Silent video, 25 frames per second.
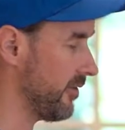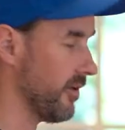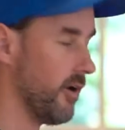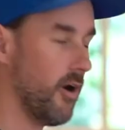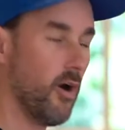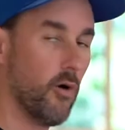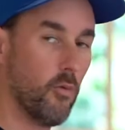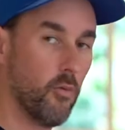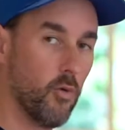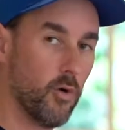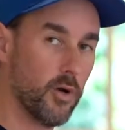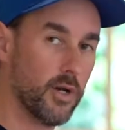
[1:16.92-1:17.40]
the
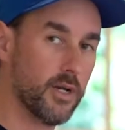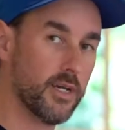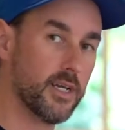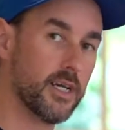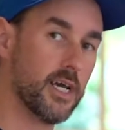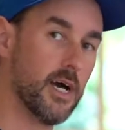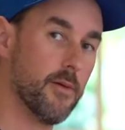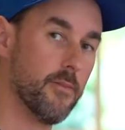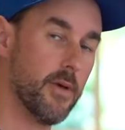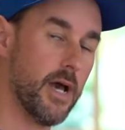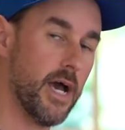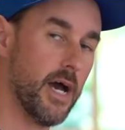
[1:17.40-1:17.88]
hot water to
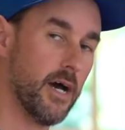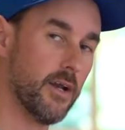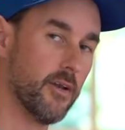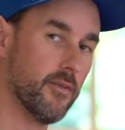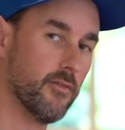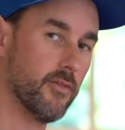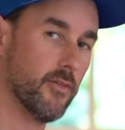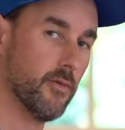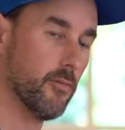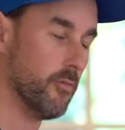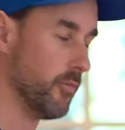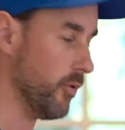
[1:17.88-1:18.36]
come out
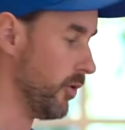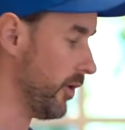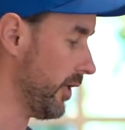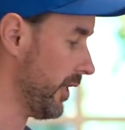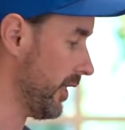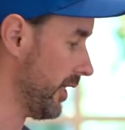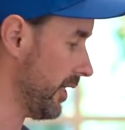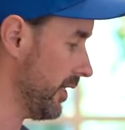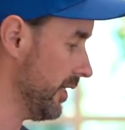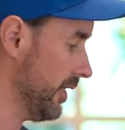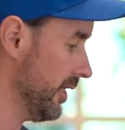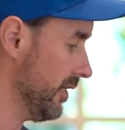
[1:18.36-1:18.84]
of the
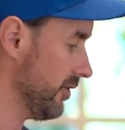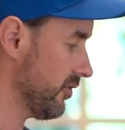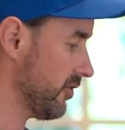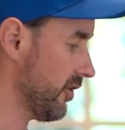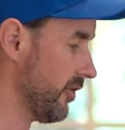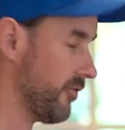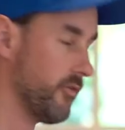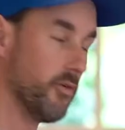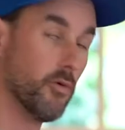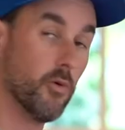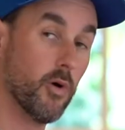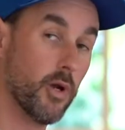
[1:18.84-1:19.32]
boiler. So
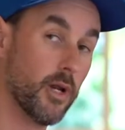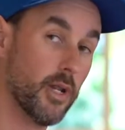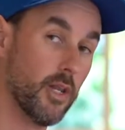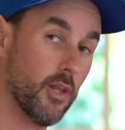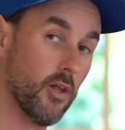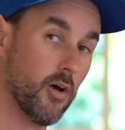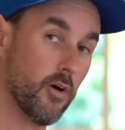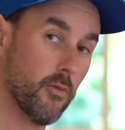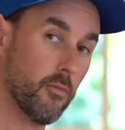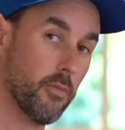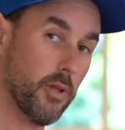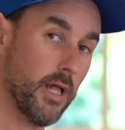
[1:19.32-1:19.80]
if you want a
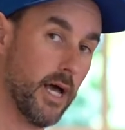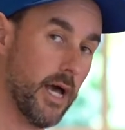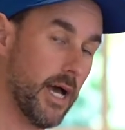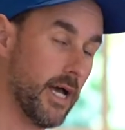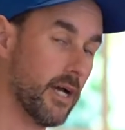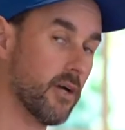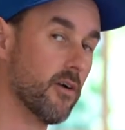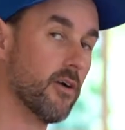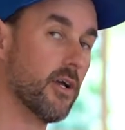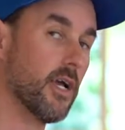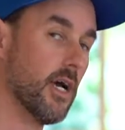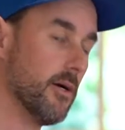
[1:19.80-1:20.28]
long
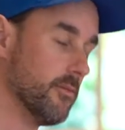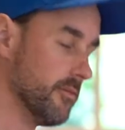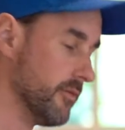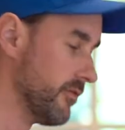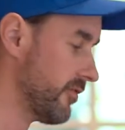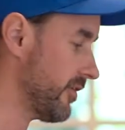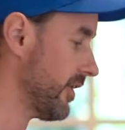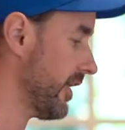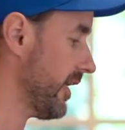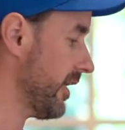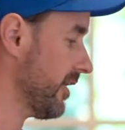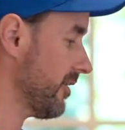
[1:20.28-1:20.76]
black, a cup of
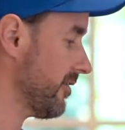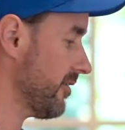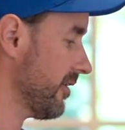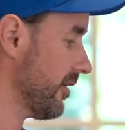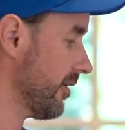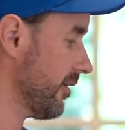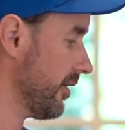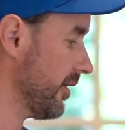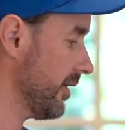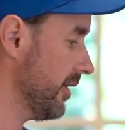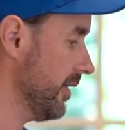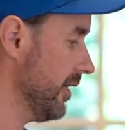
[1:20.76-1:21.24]
tea,
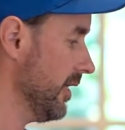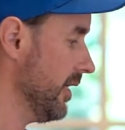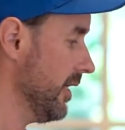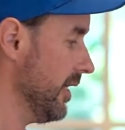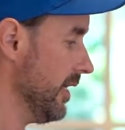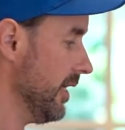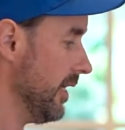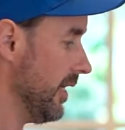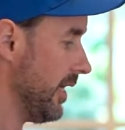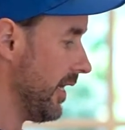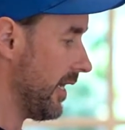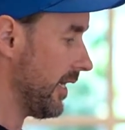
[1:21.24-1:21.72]
etc.
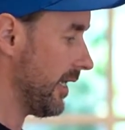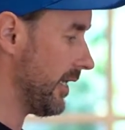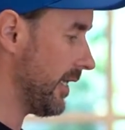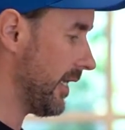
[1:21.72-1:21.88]
And